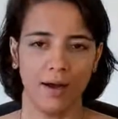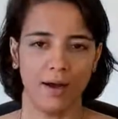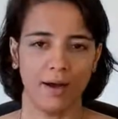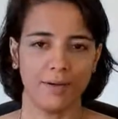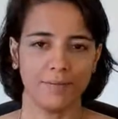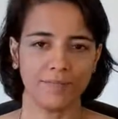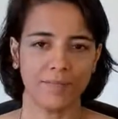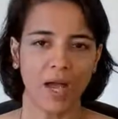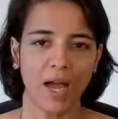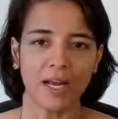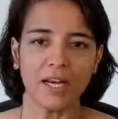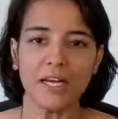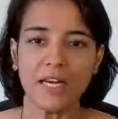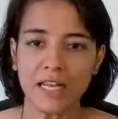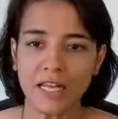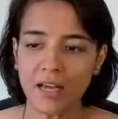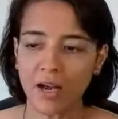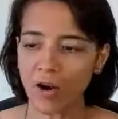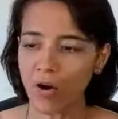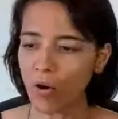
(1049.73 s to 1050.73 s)

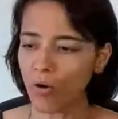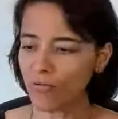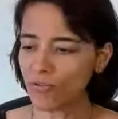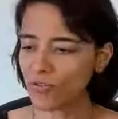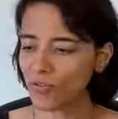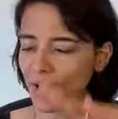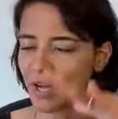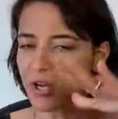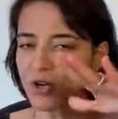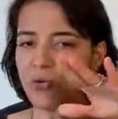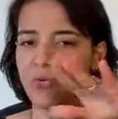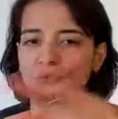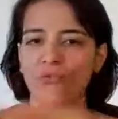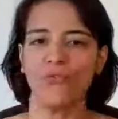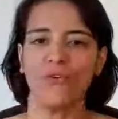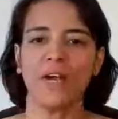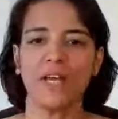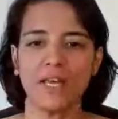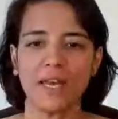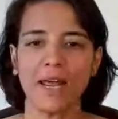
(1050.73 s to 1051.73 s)
idea of trying to
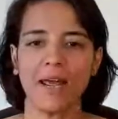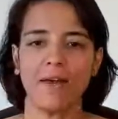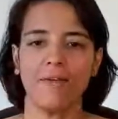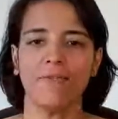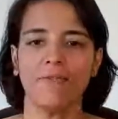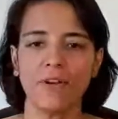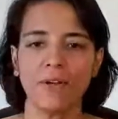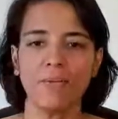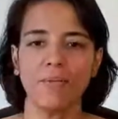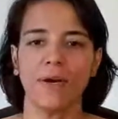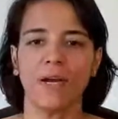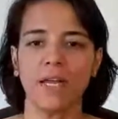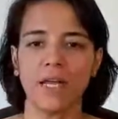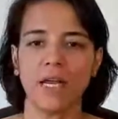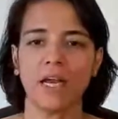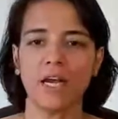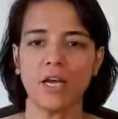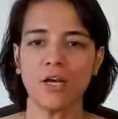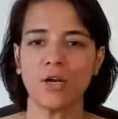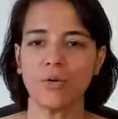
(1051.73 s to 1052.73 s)
fit everybody
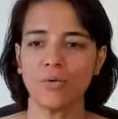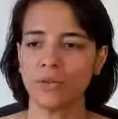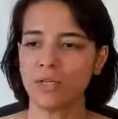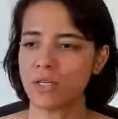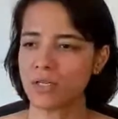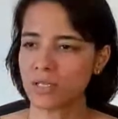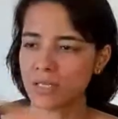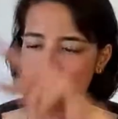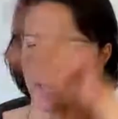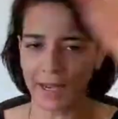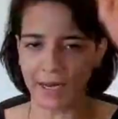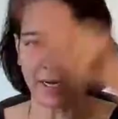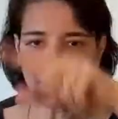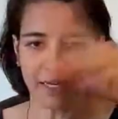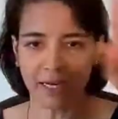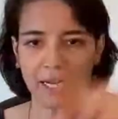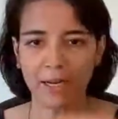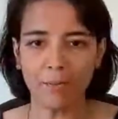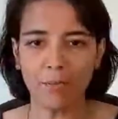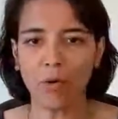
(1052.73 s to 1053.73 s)
into this like
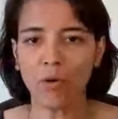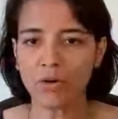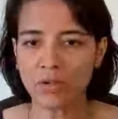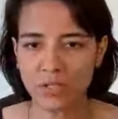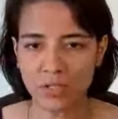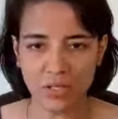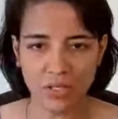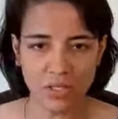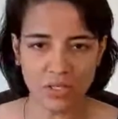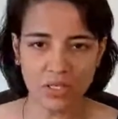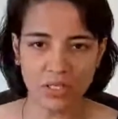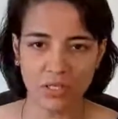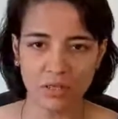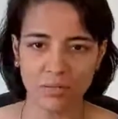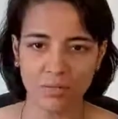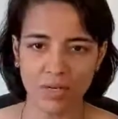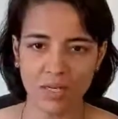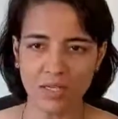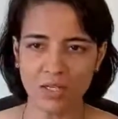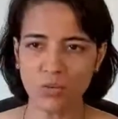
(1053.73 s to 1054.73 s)
tick box
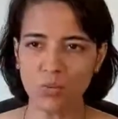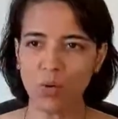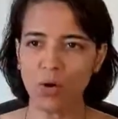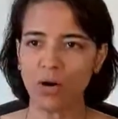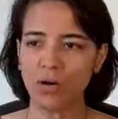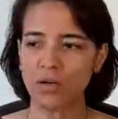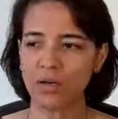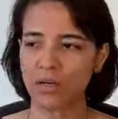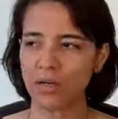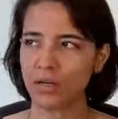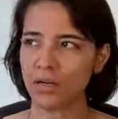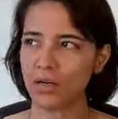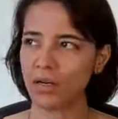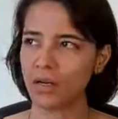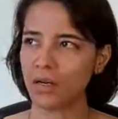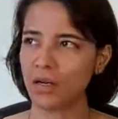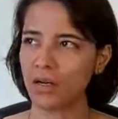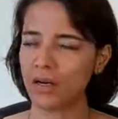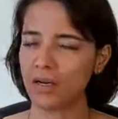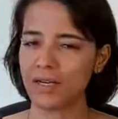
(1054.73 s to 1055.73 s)
system is what
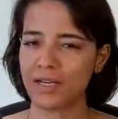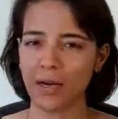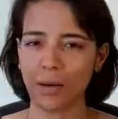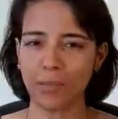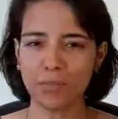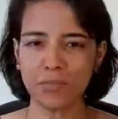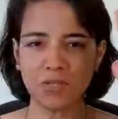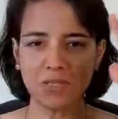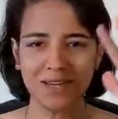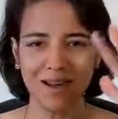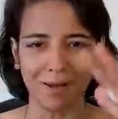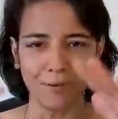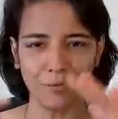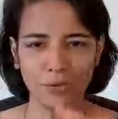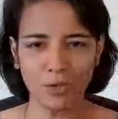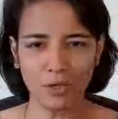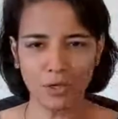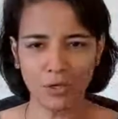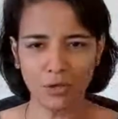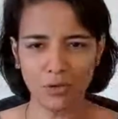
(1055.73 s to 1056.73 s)
dumps
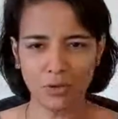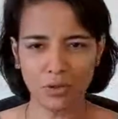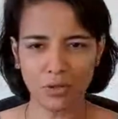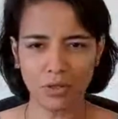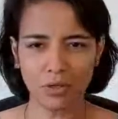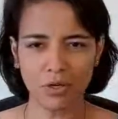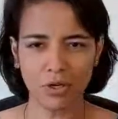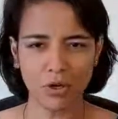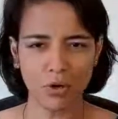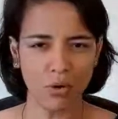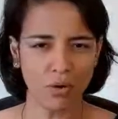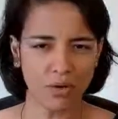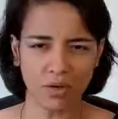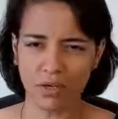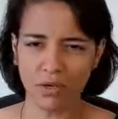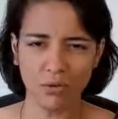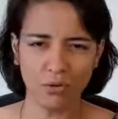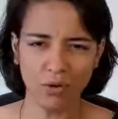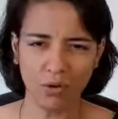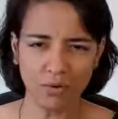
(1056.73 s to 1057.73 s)
down the
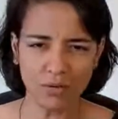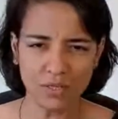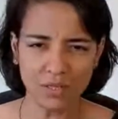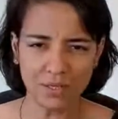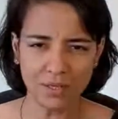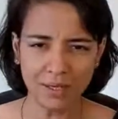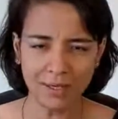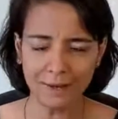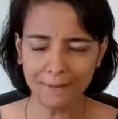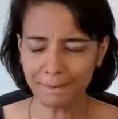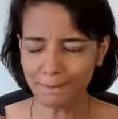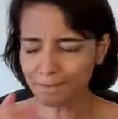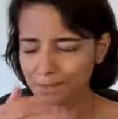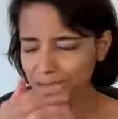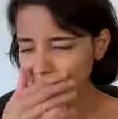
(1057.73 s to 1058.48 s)
curiosity.